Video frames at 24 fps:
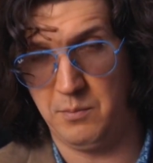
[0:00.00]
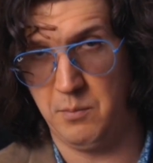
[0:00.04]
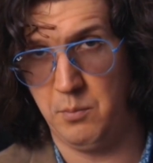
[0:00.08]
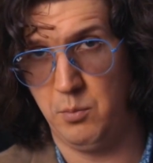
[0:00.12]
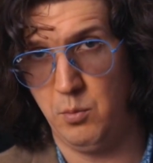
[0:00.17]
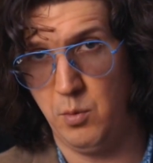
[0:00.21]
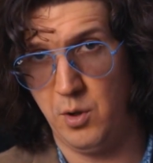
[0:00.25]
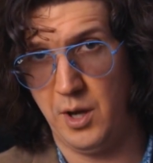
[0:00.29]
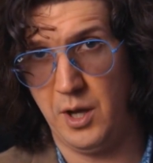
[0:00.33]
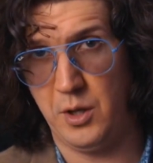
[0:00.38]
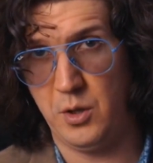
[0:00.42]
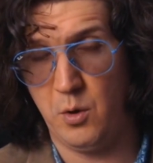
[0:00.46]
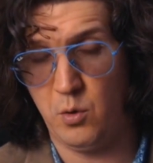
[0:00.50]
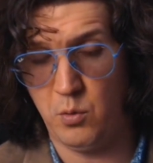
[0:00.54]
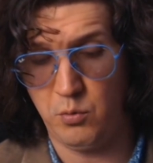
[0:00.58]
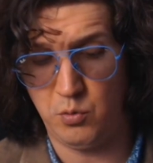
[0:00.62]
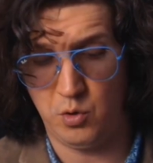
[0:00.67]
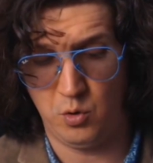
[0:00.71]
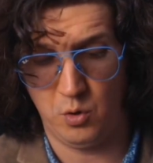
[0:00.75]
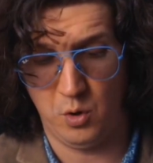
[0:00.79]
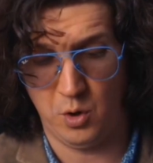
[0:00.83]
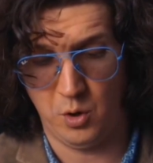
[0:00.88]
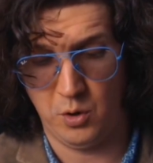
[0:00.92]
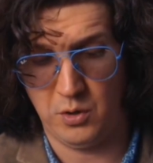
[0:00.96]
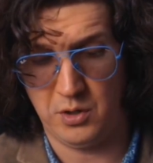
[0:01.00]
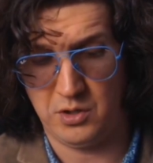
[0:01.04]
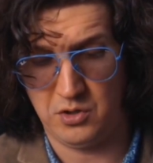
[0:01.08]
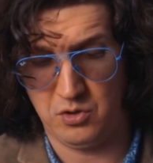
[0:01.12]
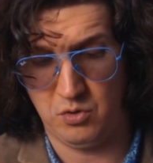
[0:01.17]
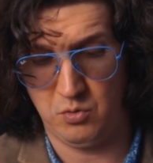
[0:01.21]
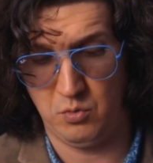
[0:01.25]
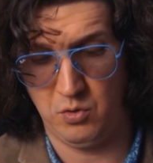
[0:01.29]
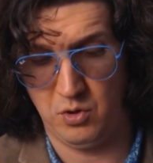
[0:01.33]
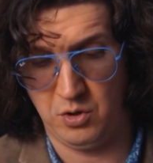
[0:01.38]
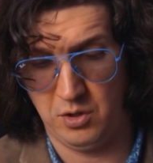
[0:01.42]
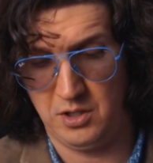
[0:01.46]
Well, overall
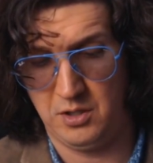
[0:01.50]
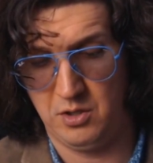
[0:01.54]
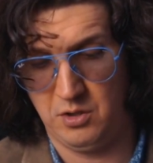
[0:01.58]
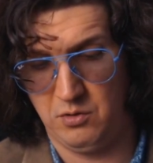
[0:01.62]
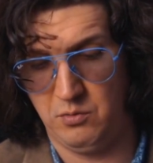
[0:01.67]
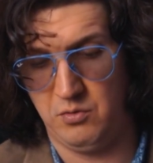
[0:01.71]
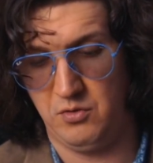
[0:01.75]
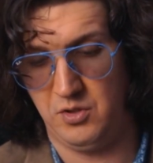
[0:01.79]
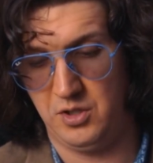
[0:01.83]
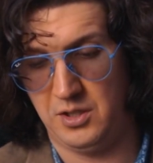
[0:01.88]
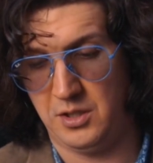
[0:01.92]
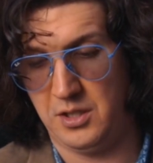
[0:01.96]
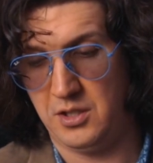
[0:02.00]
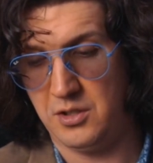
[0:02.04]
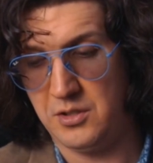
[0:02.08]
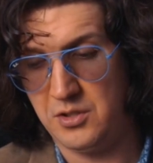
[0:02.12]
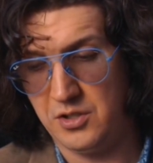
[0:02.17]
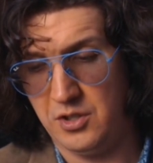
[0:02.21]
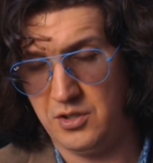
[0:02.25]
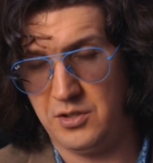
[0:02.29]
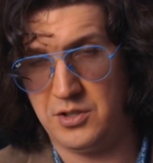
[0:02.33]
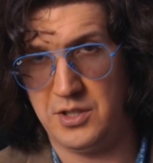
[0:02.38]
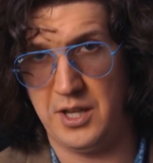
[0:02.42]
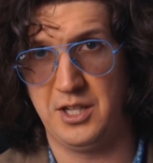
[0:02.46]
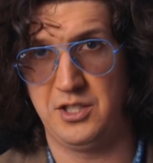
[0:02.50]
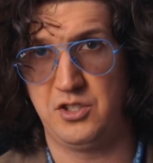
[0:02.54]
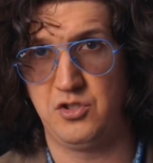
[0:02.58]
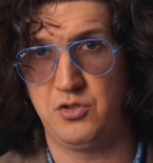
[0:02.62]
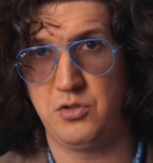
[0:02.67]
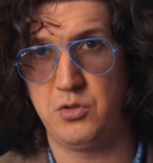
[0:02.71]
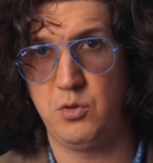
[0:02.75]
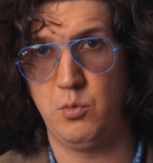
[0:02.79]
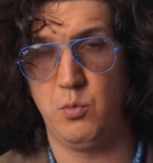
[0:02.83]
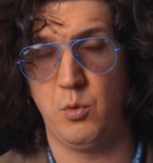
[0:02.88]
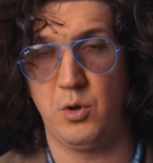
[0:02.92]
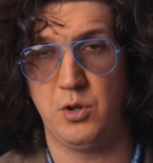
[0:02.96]
it's really convenient and nice
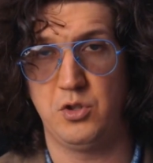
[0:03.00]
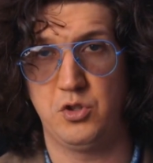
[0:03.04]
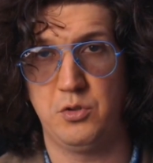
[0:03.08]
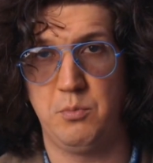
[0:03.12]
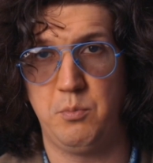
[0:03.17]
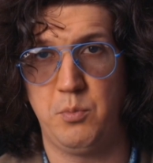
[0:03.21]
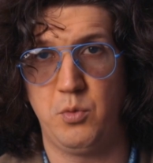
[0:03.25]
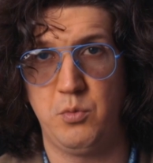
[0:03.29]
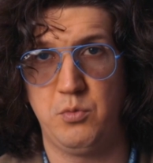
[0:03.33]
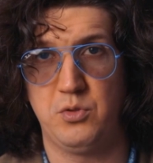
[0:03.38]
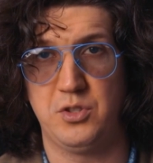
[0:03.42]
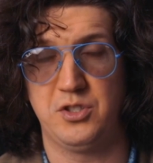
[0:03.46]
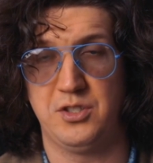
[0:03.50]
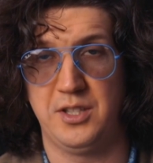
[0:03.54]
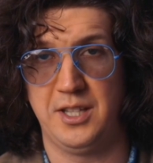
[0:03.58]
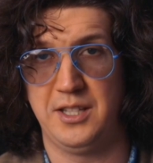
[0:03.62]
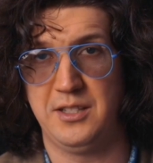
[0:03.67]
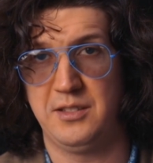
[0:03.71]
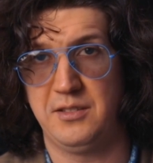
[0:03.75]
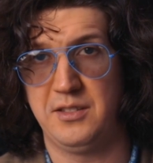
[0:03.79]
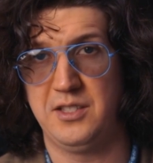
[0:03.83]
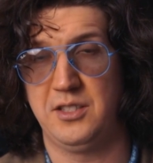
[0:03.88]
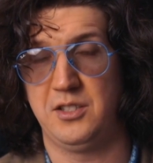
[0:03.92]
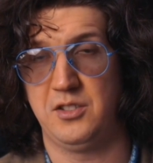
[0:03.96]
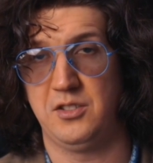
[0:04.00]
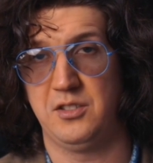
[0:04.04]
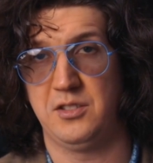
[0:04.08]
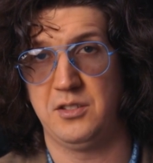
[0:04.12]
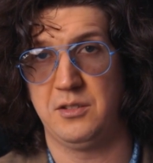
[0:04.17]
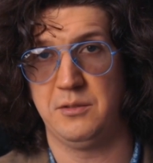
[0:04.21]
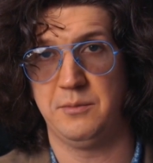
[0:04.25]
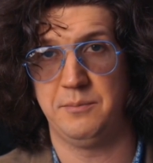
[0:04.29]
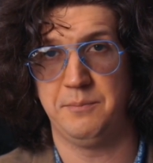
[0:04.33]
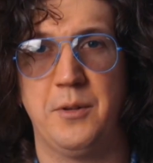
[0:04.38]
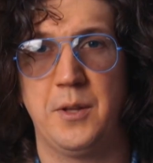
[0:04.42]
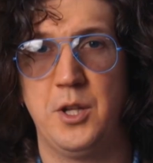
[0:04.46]
to watch movies like this.
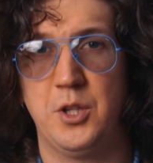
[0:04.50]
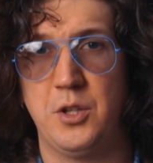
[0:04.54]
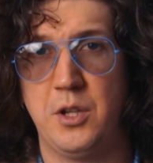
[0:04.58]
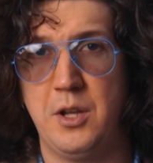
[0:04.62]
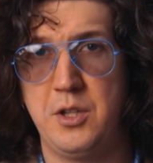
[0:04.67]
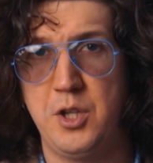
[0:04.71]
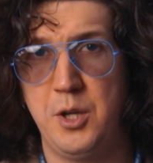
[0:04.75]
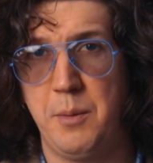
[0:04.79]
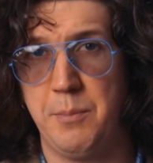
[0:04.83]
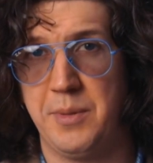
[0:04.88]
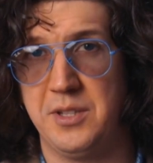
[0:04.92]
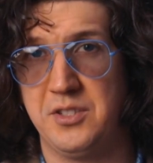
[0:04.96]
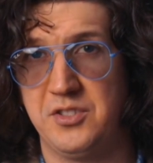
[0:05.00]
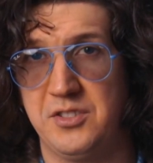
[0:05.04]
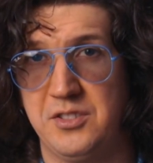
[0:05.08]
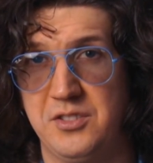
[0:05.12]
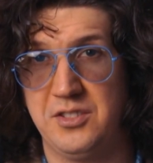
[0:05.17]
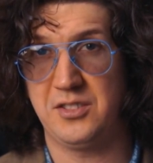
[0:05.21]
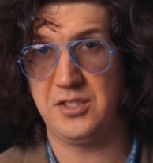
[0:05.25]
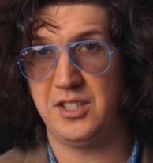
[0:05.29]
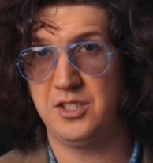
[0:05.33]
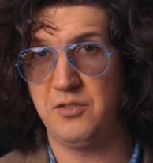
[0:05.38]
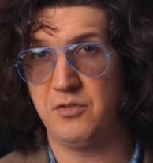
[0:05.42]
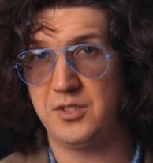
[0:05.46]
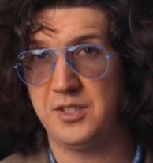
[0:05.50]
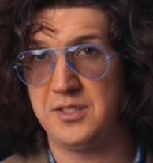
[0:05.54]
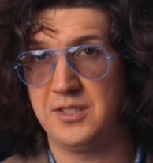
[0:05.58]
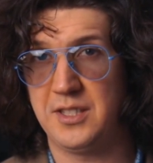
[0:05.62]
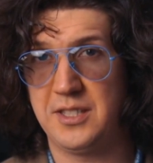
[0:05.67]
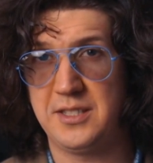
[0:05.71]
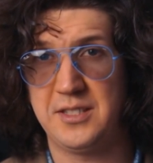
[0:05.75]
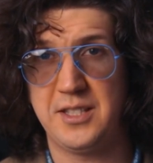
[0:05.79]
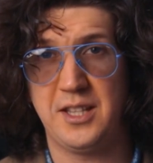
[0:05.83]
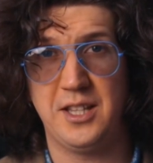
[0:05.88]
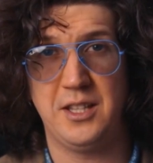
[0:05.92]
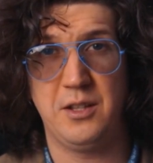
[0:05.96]
Ergonomics is
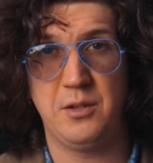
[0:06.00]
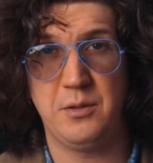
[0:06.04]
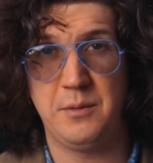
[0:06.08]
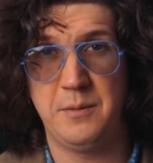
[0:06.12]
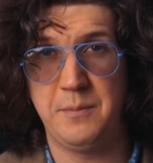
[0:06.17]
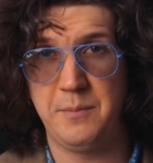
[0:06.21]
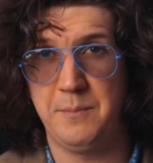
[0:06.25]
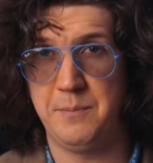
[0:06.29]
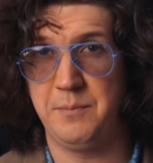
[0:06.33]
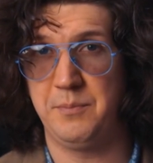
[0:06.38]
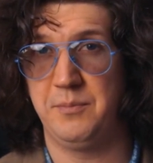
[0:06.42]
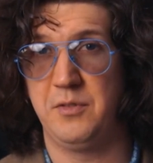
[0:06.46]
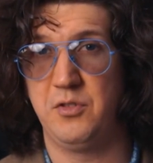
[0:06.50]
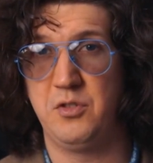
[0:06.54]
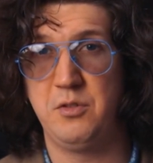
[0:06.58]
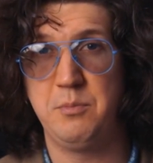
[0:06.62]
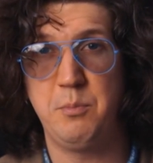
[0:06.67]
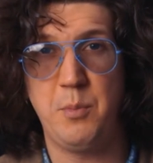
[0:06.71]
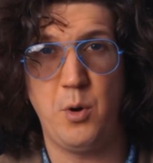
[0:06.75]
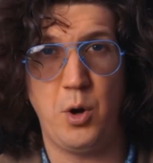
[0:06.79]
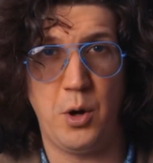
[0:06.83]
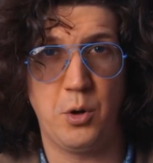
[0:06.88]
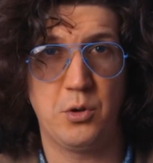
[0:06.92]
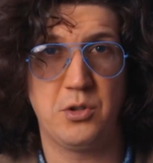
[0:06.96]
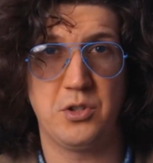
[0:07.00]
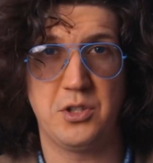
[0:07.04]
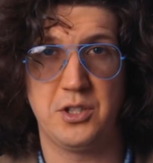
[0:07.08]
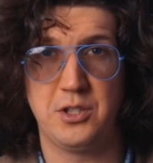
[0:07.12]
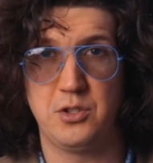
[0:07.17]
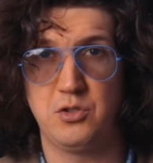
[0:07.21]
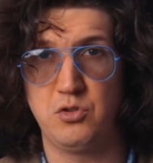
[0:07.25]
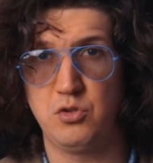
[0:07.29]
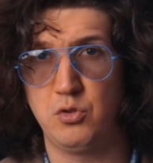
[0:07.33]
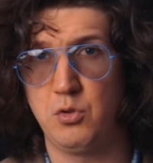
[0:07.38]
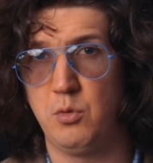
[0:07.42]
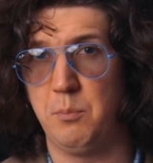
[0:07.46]
definitely 10. Small
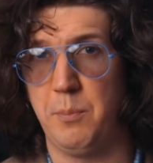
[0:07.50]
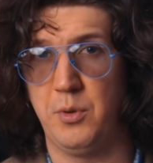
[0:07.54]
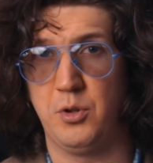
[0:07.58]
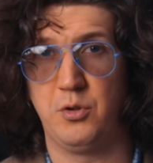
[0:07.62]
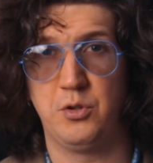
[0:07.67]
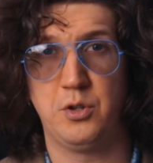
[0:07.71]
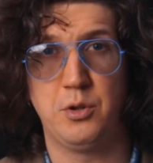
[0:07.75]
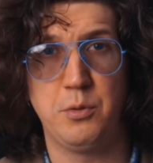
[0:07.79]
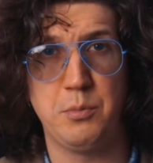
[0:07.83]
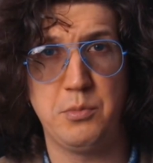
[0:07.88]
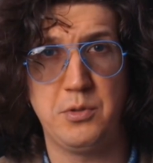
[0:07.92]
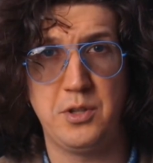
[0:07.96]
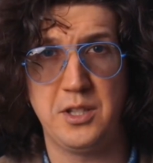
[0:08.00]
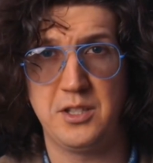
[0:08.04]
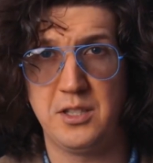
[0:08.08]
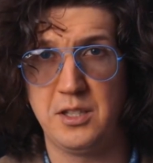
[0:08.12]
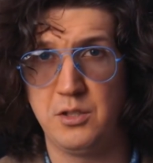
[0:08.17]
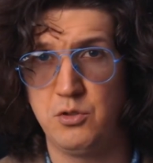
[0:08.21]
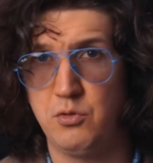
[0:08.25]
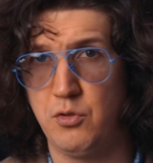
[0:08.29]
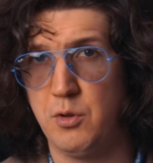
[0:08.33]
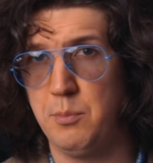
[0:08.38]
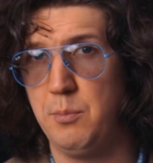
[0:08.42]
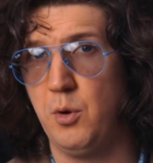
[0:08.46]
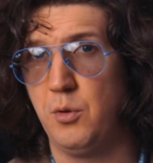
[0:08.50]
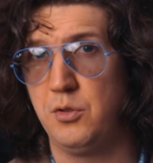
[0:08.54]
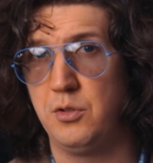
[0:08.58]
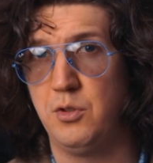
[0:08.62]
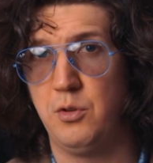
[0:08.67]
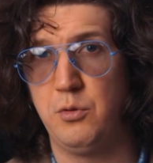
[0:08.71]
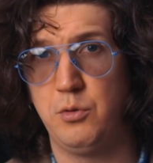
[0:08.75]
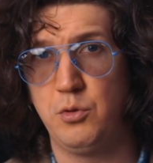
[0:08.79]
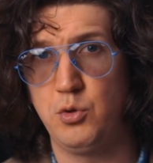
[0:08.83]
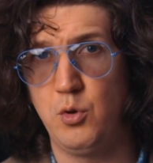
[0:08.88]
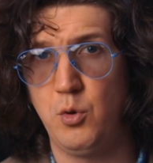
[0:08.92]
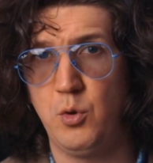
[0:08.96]
thing, super convenient remote
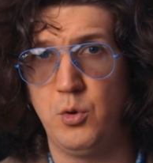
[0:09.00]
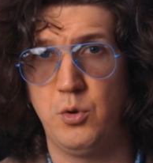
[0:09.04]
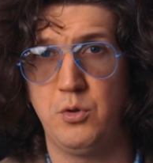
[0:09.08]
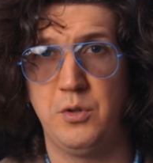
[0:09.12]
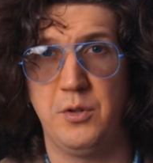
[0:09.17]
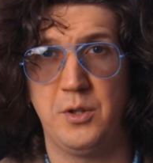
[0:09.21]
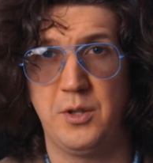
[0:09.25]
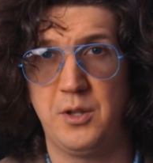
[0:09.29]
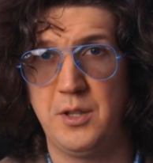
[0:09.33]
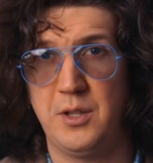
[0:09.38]
control.